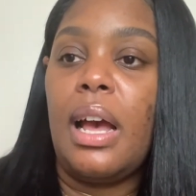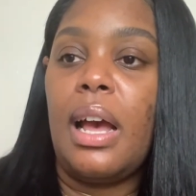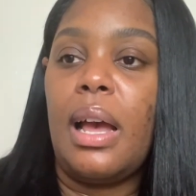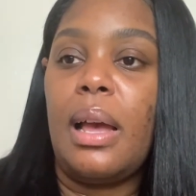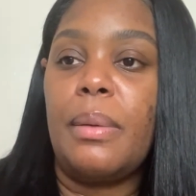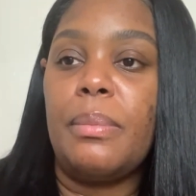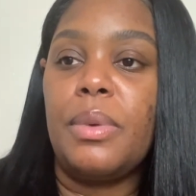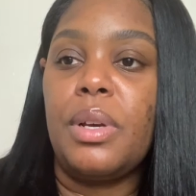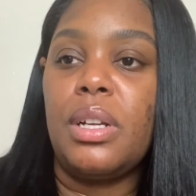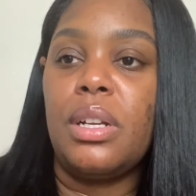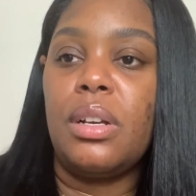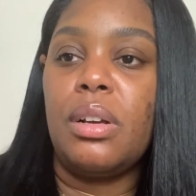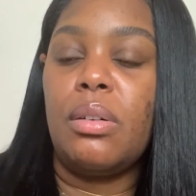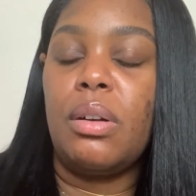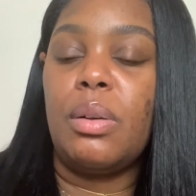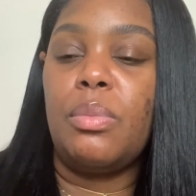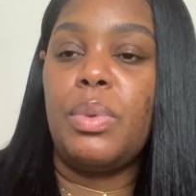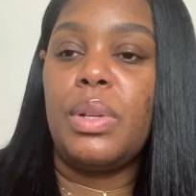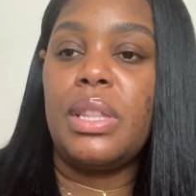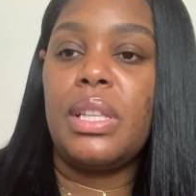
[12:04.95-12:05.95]
I'm gonna
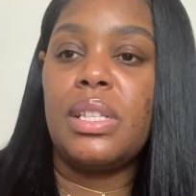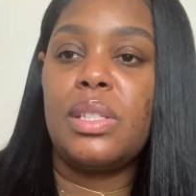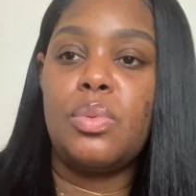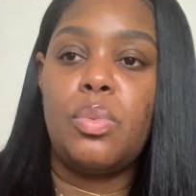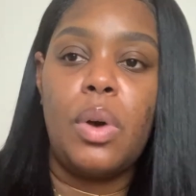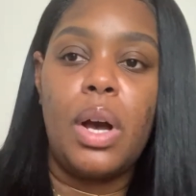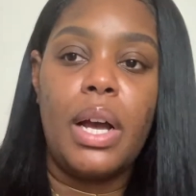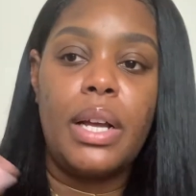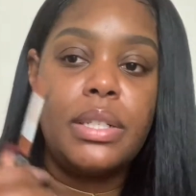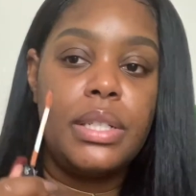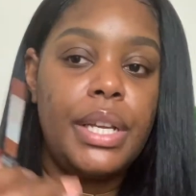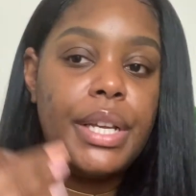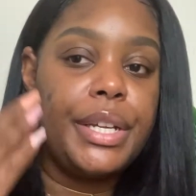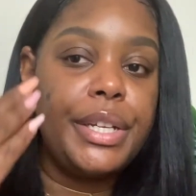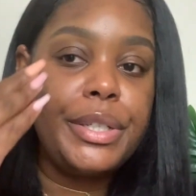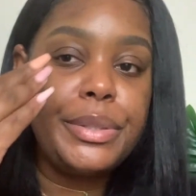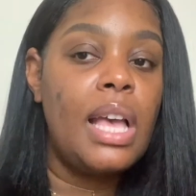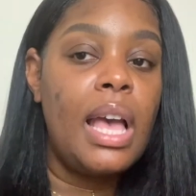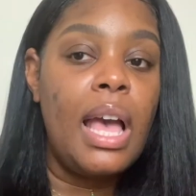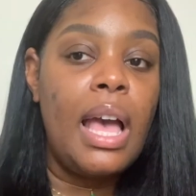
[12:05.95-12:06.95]
go in with this wand
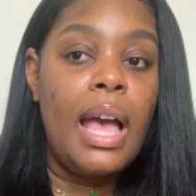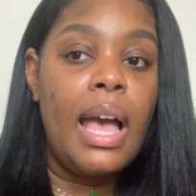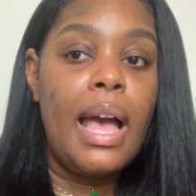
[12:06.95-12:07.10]
here.